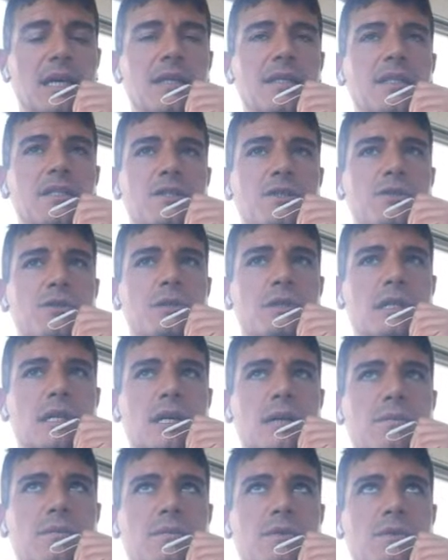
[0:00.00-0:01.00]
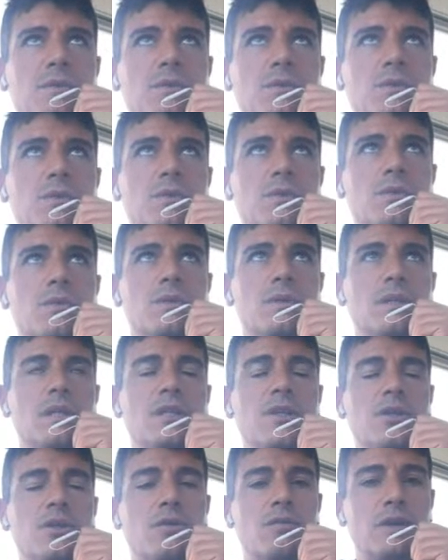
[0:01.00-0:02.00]
And this should come through
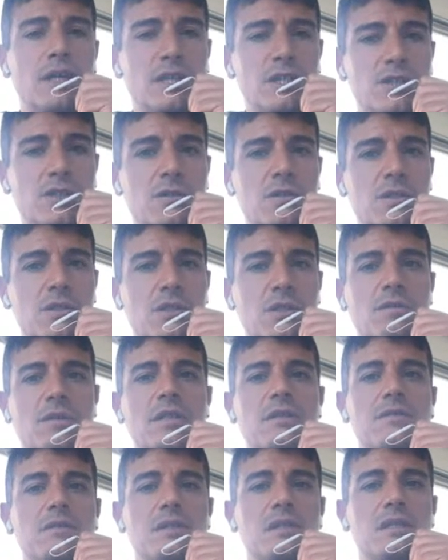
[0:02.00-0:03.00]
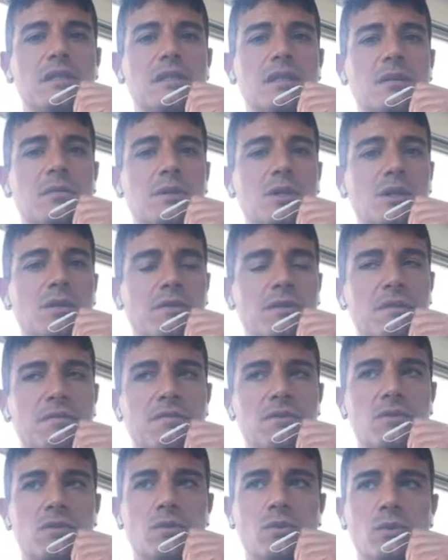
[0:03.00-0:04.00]
innovation, innovative system, innovative
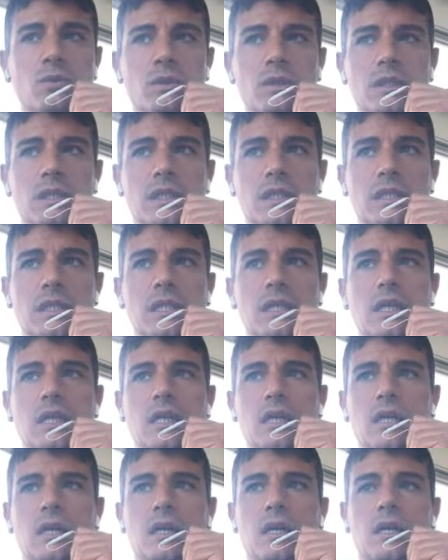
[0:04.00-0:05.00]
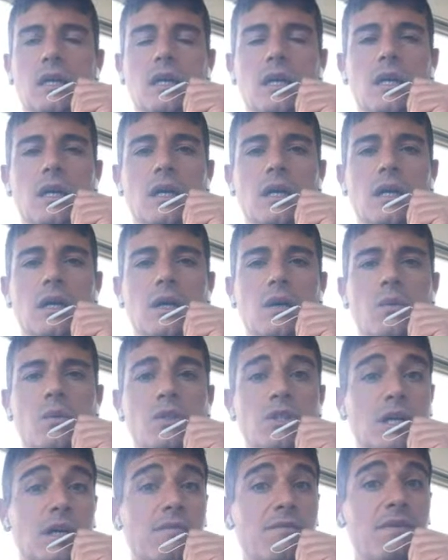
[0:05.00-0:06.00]
tools,
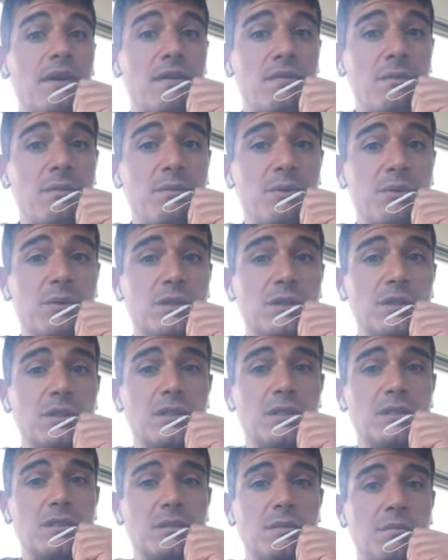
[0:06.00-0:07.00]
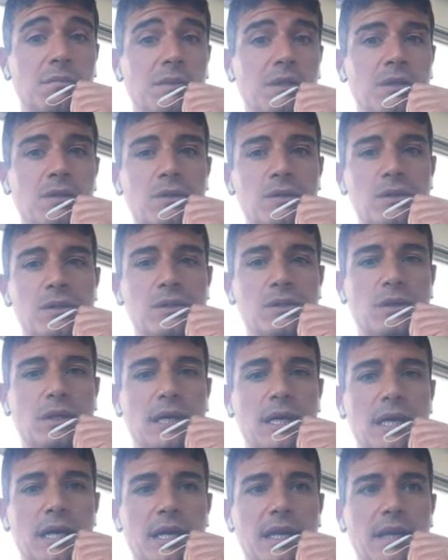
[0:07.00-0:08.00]
which are very important because you
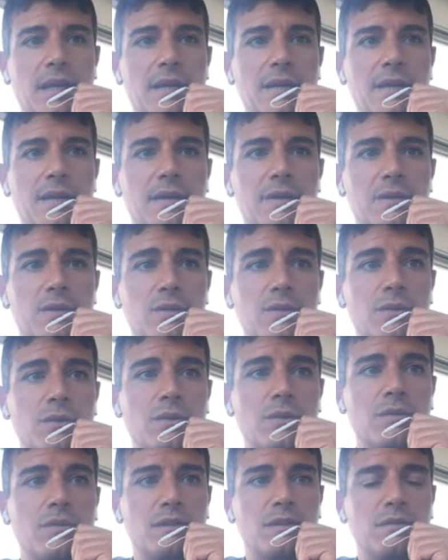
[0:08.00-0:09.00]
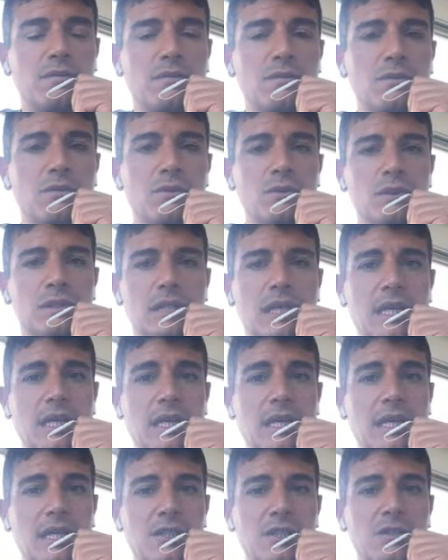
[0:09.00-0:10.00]
can, through innovative tools and
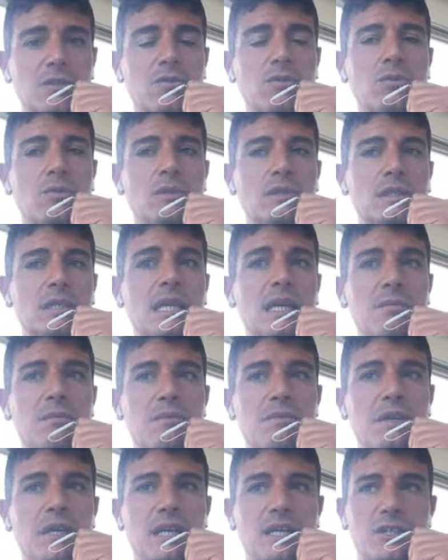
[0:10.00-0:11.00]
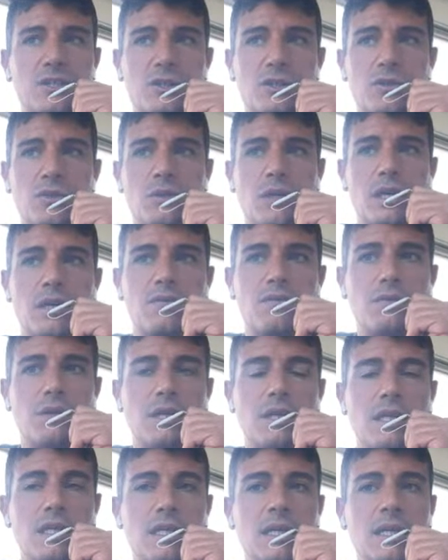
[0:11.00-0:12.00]
engaging tools, gamification, you can
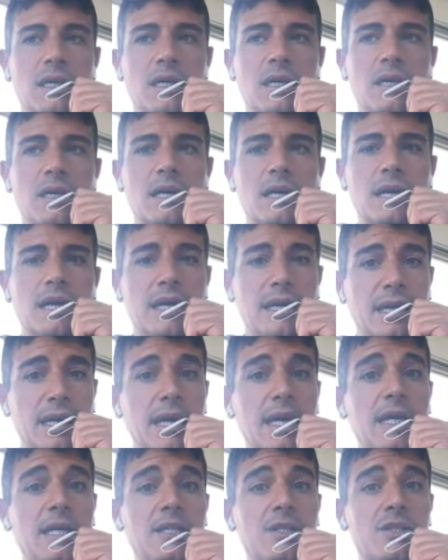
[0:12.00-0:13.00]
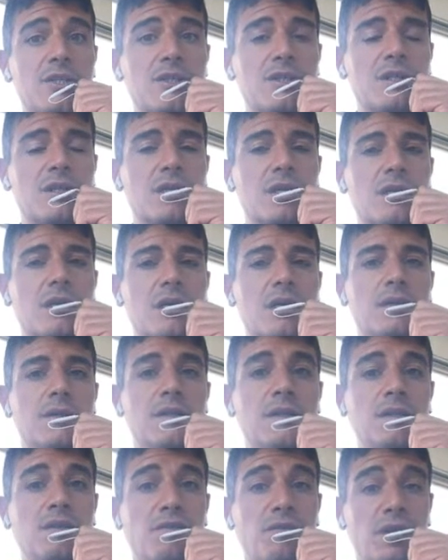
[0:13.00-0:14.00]
really engage
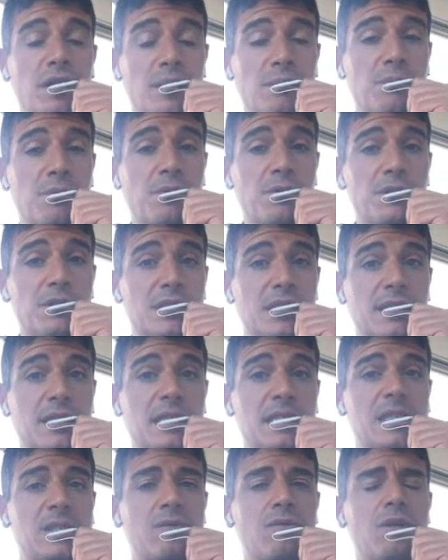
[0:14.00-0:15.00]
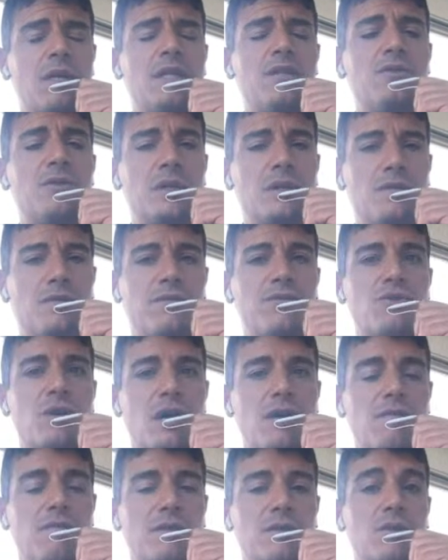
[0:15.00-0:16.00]
the different employees, and that's really
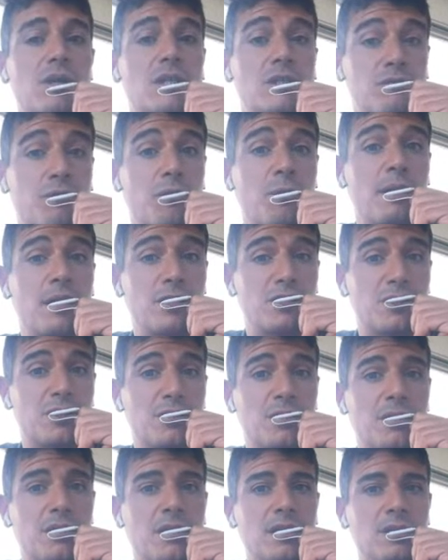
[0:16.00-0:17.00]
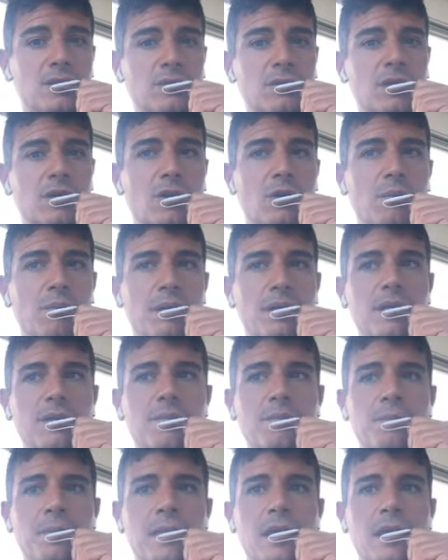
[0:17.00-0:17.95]
drive transformation into the company.